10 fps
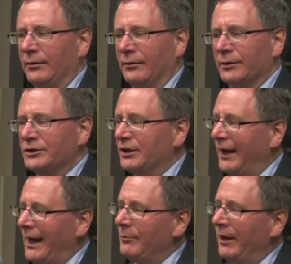where she
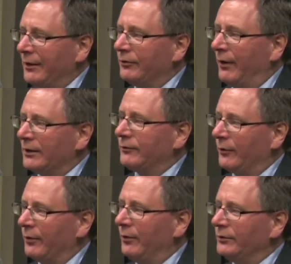can't make a dress for
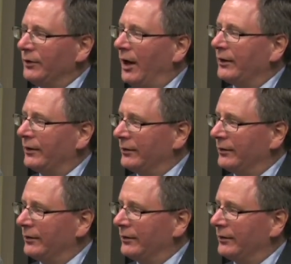her own daughter?